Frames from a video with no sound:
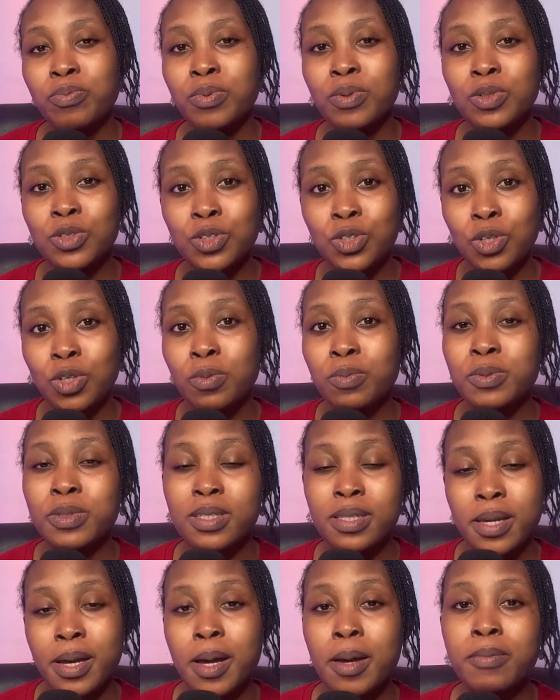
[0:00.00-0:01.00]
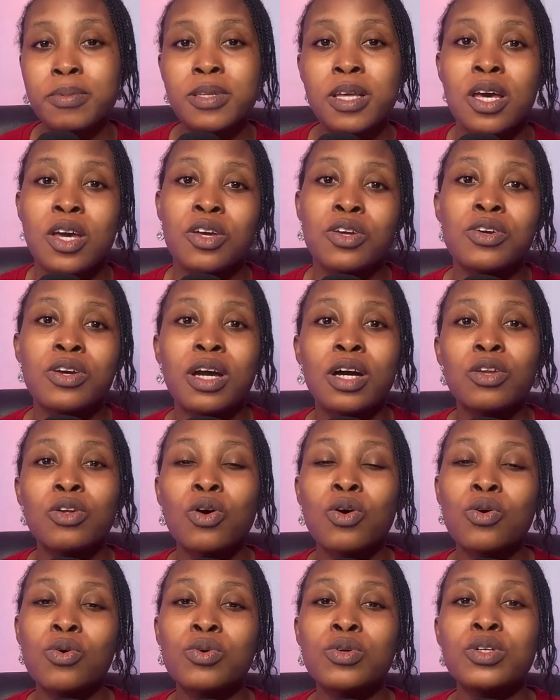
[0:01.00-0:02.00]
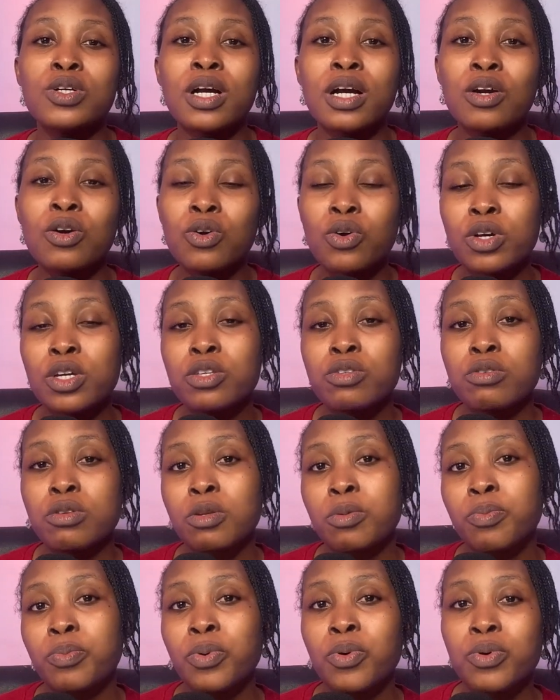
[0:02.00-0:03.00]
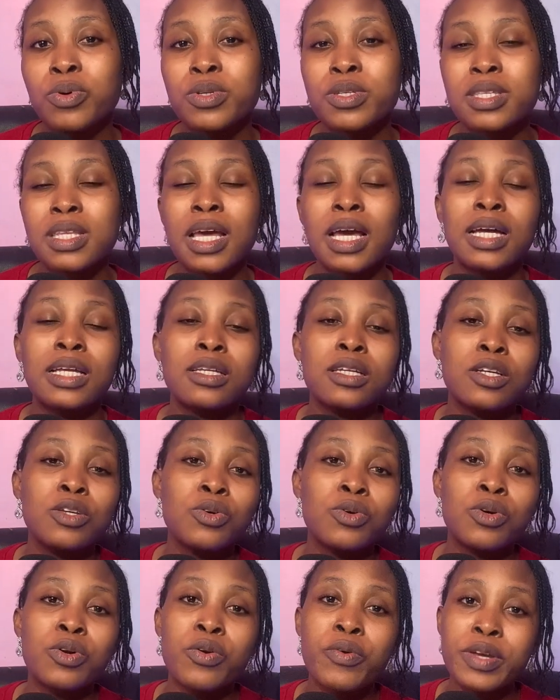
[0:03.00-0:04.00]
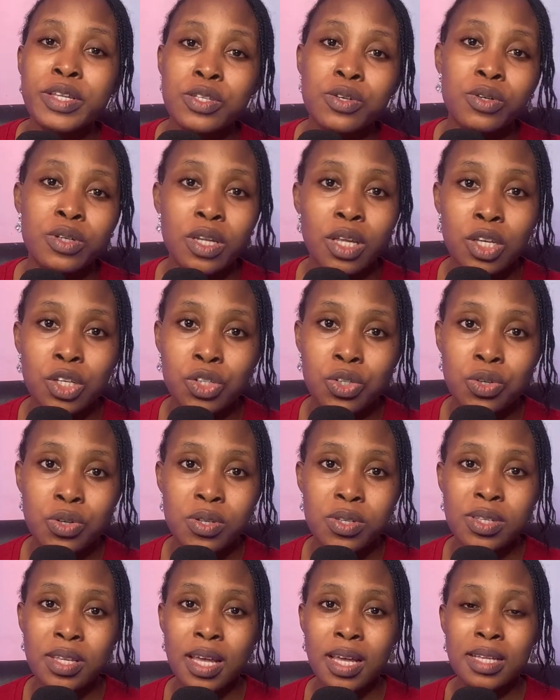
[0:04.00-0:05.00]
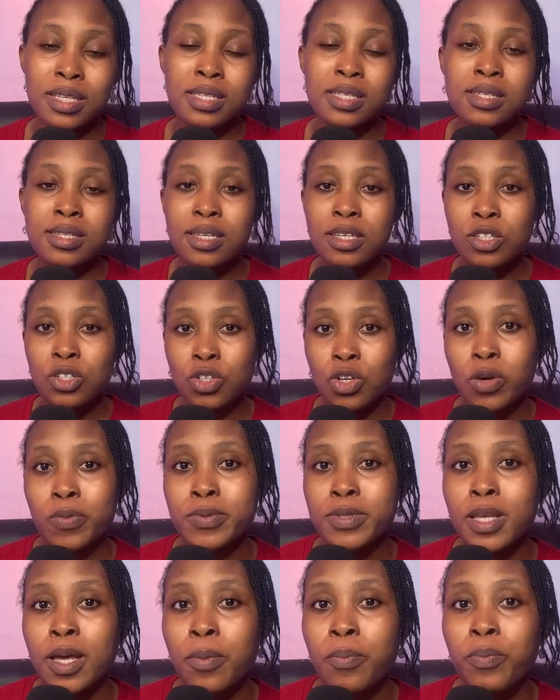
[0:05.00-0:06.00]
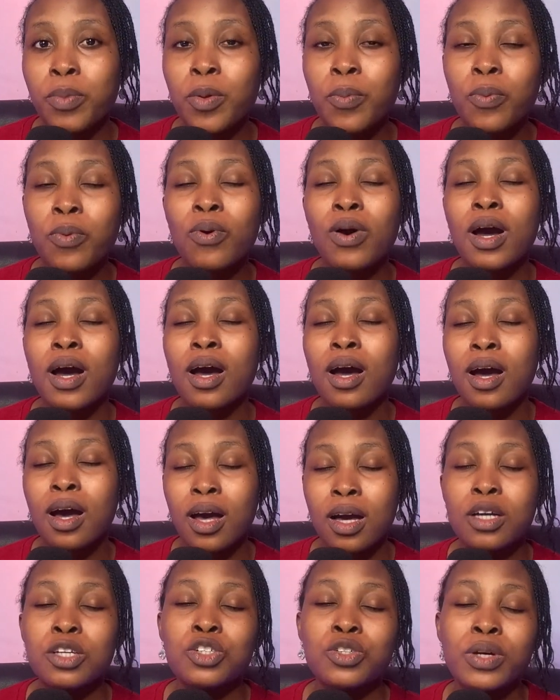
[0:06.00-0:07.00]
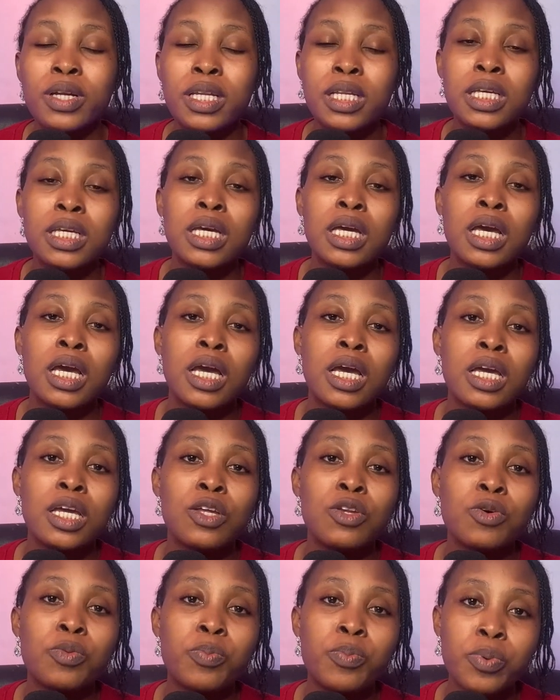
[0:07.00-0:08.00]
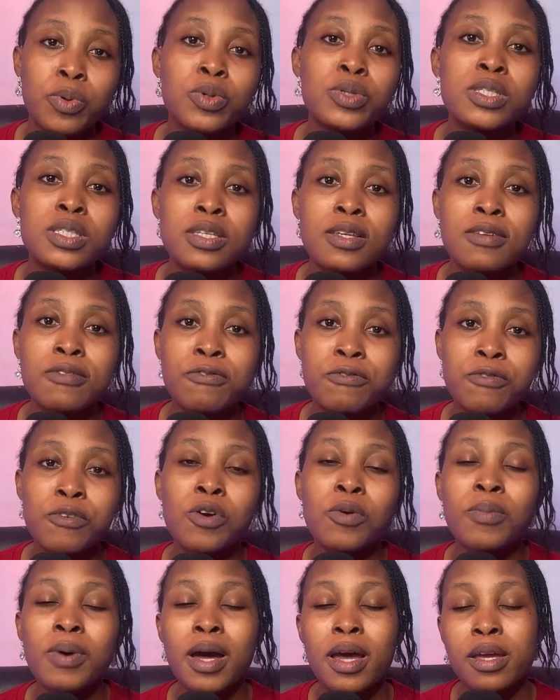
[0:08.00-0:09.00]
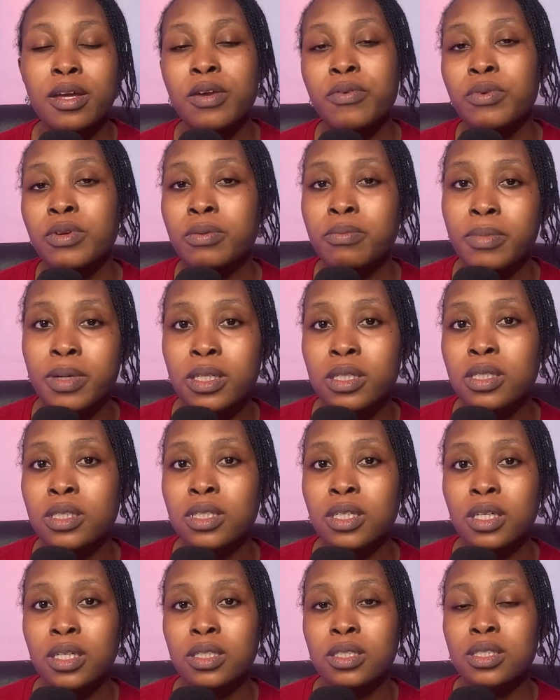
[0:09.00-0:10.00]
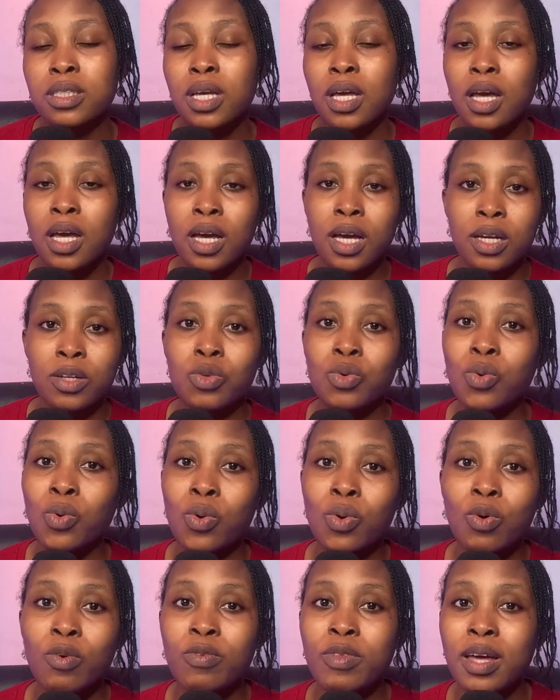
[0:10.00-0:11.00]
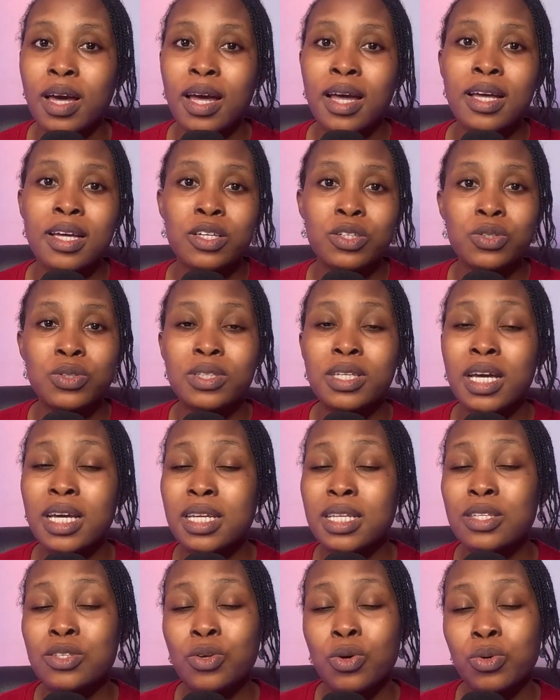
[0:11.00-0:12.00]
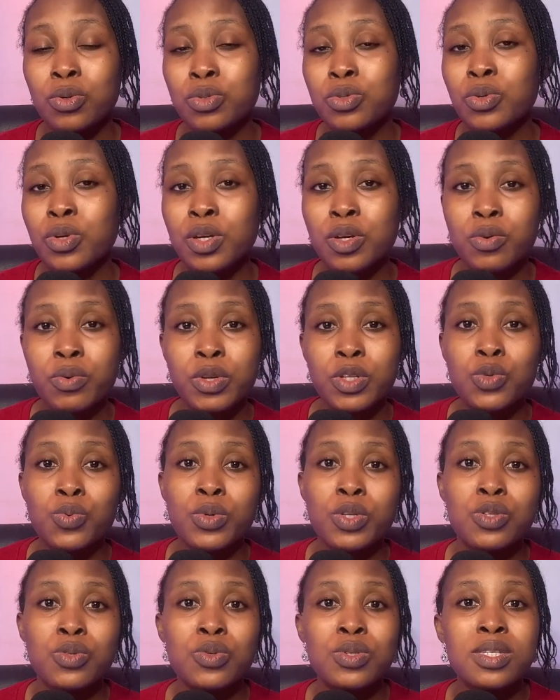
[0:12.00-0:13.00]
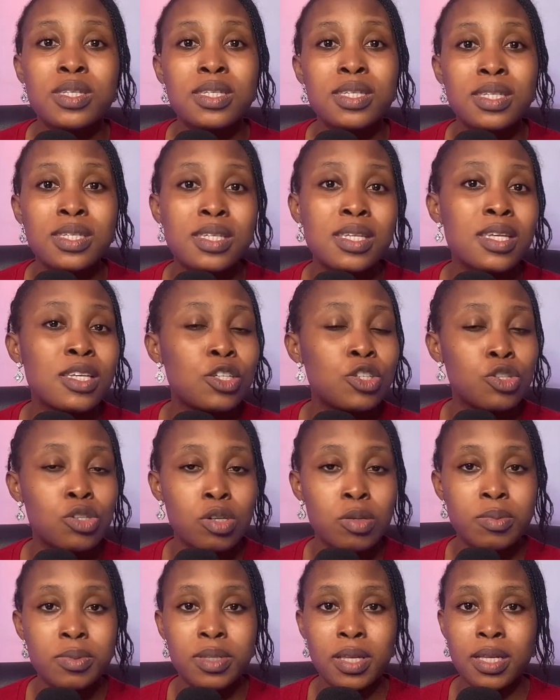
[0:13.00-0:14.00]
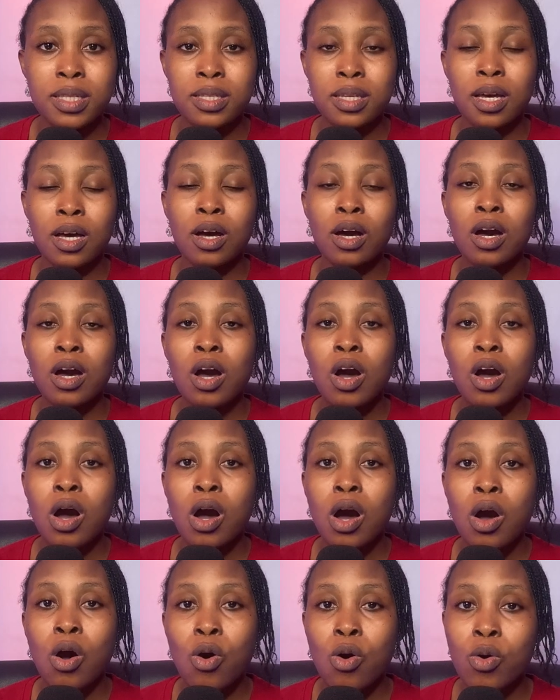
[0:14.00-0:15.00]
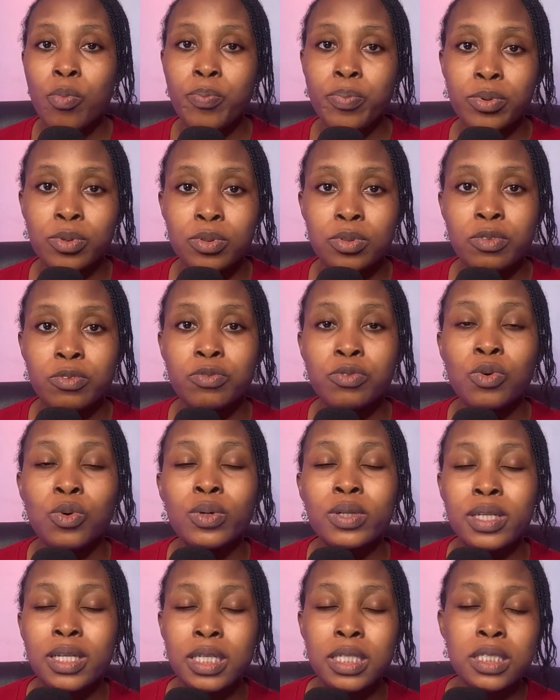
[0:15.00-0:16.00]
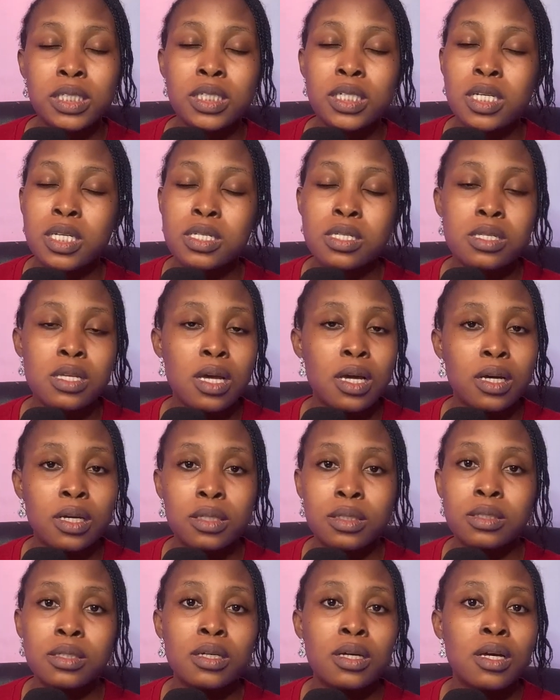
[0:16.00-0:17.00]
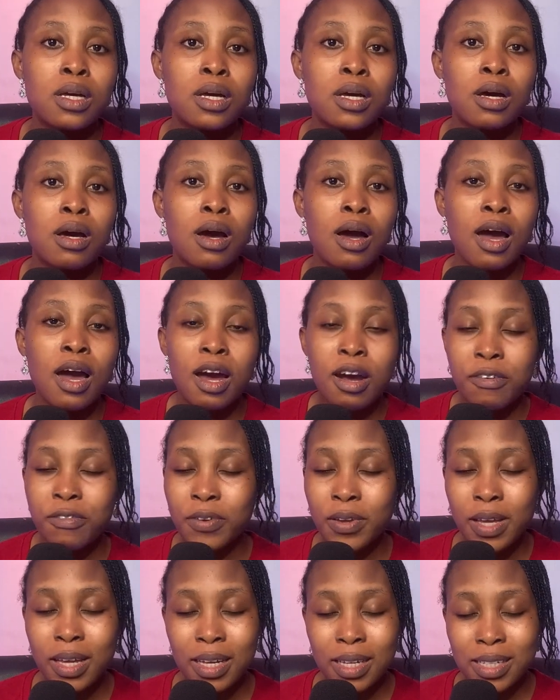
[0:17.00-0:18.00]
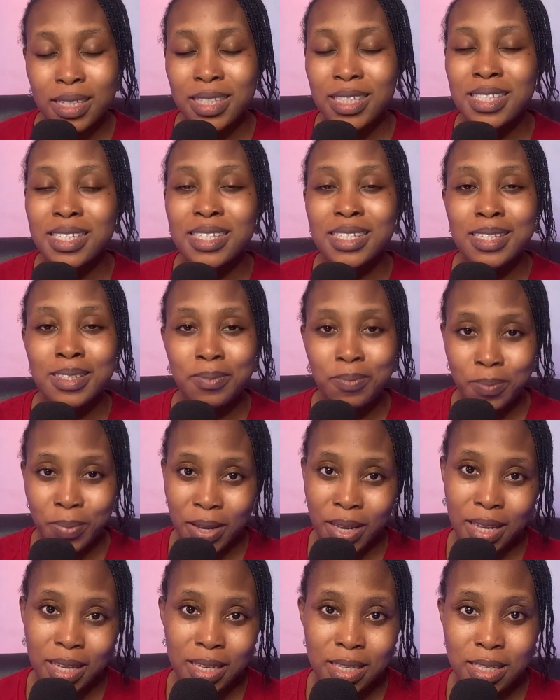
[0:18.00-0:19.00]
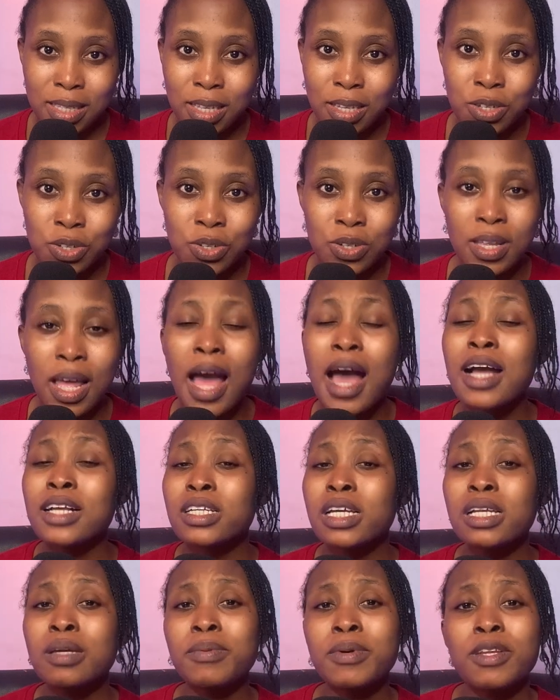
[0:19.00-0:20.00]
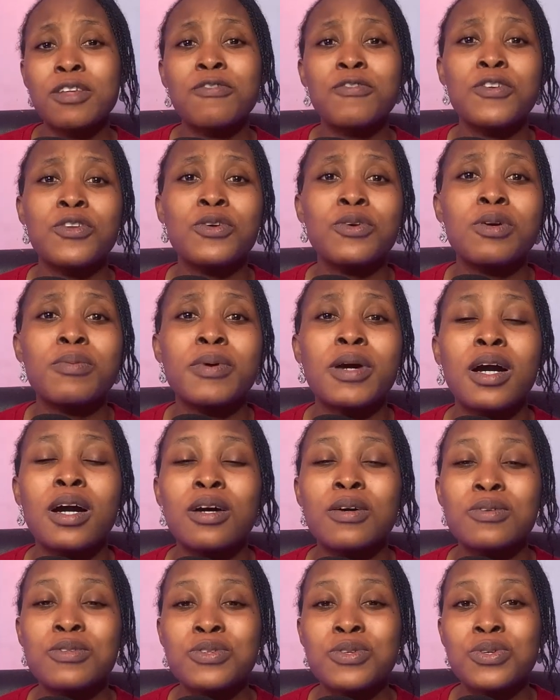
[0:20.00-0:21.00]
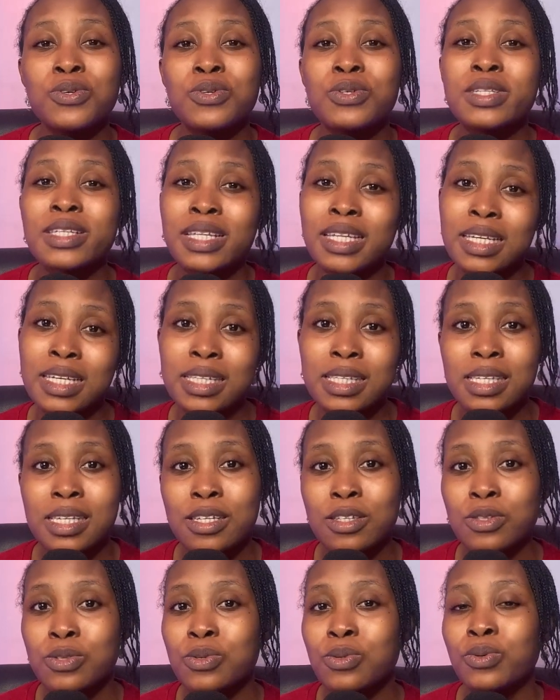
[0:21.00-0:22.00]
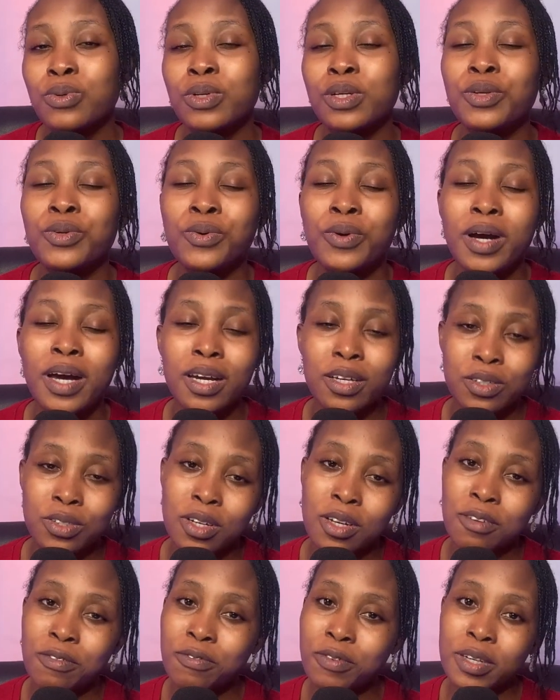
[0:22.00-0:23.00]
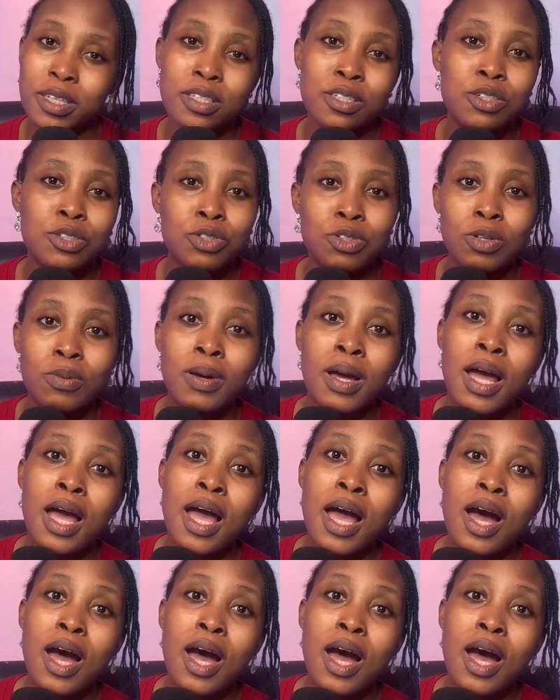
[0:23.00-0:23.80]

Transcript: job tabs. You can go into the post and create connections and see jobs that people are actually posting, from hiring managers and all of that. So that is also a great way to see jobs that are open for Nigerians and Africans by extension. I actually made a video about how to use LinkedIn to actually find a job.